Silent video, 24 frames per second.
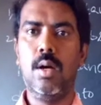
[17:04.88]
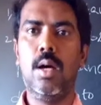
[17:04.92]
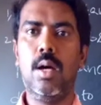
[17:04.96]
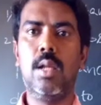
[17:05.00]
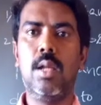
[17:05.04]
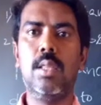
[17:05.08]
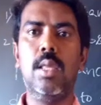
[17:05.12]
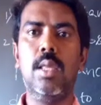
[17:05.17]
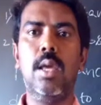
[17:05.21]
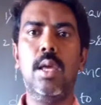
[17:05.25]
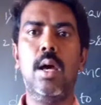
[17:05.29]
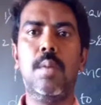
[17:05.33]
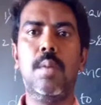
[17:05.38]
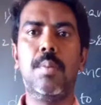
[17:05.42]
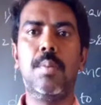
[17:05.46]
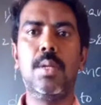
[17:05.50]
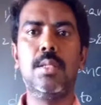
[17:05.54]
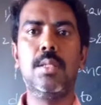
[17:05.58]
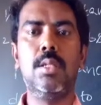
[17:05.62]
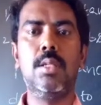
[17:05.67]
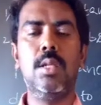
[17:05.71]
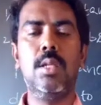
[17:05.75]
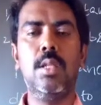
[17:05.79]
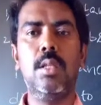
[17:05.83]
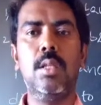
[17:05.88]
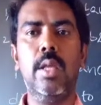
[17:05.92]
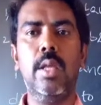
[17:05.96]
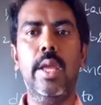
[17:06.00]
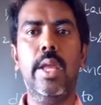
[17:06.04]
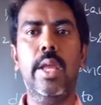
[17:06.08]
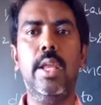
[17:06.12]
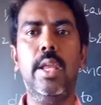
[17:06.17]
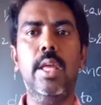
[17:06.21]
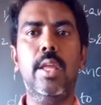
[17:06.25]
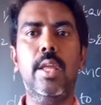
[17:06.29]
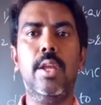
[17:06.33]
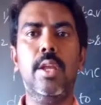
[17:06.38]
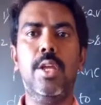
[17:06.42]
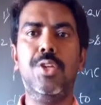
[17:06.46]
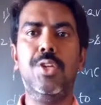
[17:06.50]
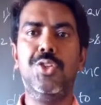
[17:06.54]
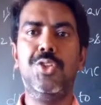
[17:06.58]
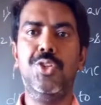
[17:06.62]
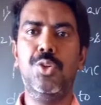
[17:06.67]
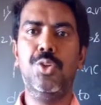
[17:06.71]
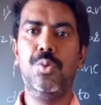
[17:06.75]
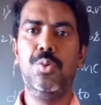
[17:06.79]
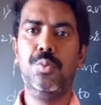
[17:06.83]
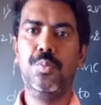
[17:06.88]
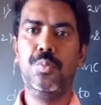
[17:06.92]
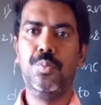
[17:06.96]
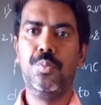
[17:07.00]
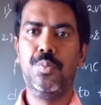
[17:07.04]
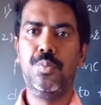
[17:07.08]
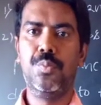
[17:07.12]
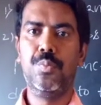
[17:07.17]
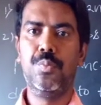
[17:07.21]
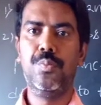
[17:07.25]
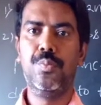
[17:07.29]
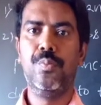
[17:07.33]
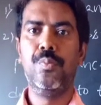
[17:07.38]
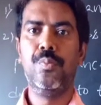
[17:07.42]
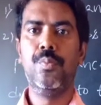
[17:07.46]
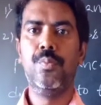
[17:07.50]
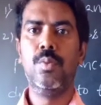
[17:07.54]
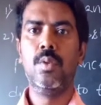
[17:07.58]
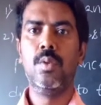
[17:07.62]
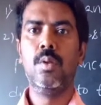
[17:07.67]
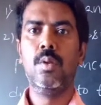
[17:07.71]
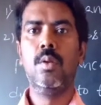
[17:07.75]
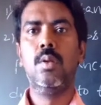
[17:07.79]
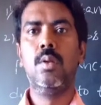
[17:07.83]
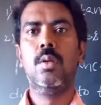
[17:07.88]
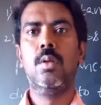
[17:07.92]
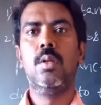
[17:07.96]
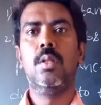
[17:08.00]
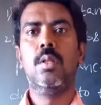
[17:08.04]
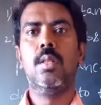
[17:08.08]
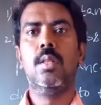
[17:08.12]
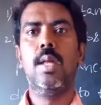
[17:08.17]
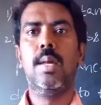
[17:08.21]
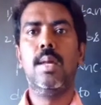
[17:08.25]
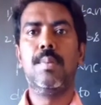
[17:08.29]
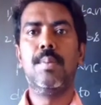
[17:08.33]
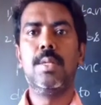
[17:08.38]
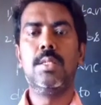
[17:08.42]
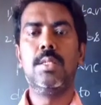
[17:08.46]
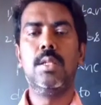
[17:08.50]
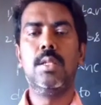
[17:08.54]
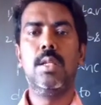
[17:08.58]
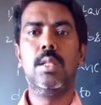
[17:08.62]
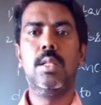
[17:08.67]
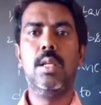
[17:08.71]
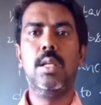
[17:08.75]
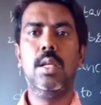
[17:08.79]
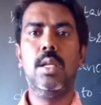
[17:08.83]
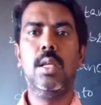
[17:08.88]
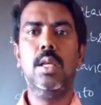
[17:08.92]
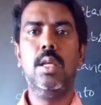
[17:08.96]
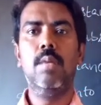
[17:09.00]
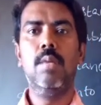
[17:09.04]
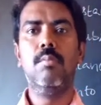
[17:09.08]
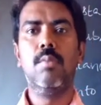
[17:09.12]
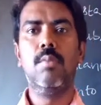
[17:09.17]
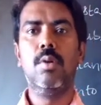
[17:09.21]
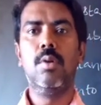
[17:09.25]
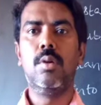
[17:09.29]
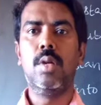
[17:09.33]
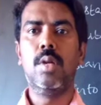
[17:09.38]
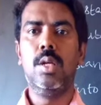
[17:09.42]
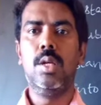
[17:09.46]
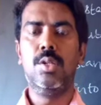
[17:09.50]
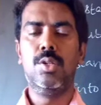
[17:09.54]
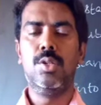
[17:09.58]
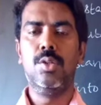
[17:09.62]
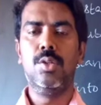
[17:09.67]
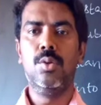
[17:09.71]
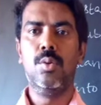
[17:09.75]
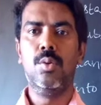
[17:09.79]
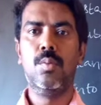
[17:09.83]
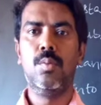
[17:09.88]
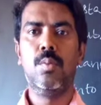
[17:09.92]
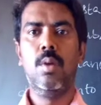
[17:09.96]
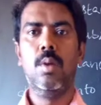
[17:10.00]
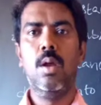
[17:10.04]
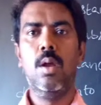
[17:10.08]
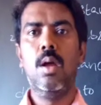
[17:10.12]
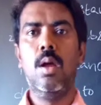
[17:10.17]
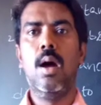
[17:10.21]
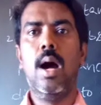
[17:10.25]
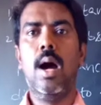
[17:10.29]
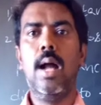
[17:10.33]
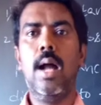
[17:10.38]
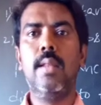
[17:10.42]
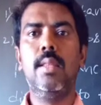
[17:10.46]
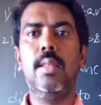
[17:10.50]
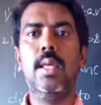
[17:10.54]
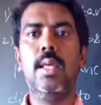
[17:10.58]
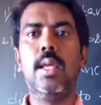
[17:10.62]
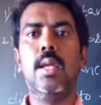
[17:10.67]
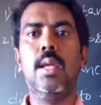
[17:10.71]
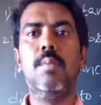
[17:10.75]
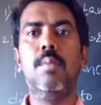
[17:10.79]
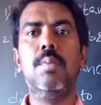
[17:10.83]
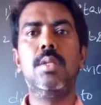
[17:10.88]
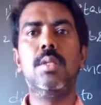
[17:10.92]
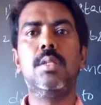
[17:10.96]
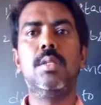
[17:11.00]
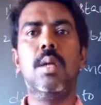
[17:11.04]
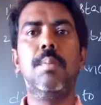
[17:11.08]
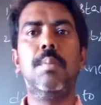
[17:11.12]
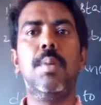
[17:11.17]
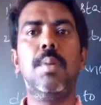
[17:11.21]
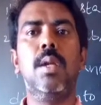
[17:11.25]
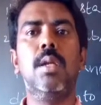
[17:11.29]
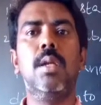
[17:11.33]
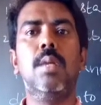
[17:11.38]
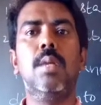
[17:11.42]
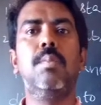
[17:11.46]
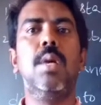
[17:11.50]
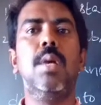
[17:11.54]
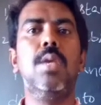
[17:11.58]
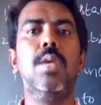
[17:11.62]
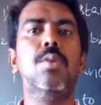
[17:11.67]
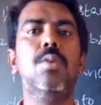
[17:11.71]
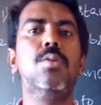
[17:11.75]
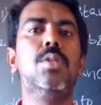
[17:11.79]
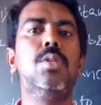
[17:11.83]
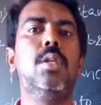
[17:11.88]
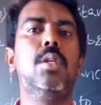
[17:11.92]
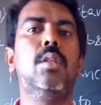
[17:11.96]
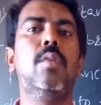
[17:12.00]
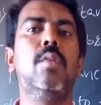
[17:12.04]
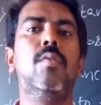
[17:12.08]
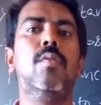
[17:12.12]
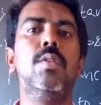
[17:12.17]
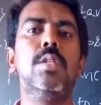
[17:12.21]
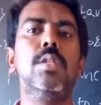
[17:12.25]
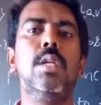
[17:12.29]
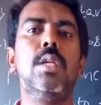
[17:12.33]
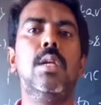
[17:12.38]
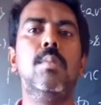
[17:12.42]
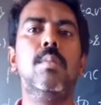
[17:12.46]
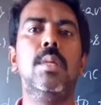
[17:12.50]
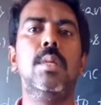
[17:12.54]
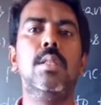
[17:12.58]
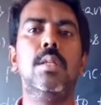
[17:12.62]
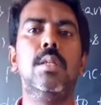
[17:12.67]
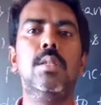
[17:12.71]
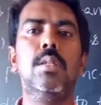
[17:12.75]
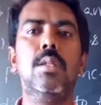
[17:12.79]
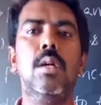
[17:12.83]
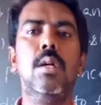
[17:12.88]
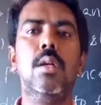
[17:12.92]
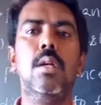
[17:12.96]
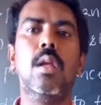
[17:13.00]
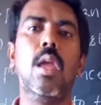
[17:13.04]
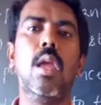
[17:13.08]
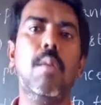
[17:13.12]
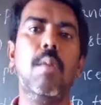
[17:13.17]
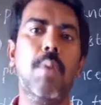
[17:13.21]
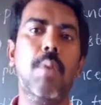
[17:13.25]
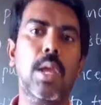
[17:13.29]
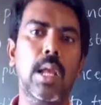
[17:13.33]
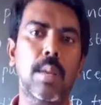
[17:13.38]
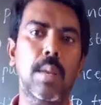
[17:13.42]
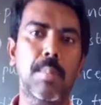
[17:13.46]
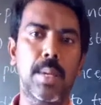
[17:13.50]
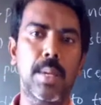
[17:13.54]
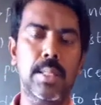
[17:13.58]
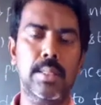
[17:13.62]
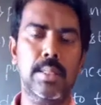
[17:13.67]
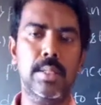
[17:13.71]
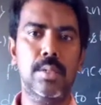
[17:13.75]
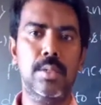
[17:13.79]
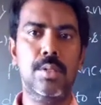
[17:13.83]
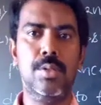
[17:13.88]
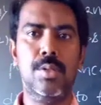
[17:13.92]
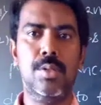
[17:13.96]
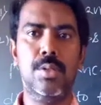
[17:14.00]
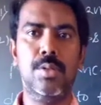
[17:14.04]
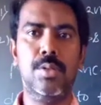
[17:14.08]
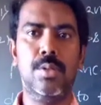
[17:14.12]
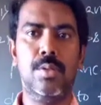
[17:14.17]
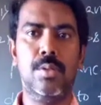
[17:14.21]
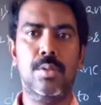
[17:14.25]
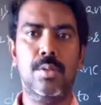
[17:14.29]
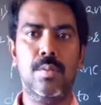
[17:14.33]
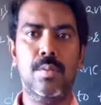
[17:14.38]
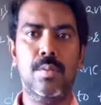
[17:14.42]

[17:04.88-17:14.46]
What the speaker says: or they are present in the any ratio. They are present in any ratio and they can be separated by using the physical methods or chemical methods.